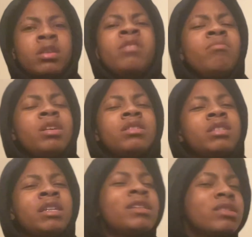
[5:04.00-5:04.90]
Give me a
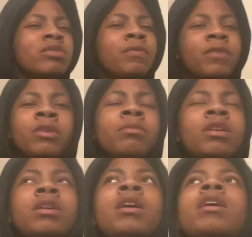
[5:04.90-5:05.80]
chance. You feel me?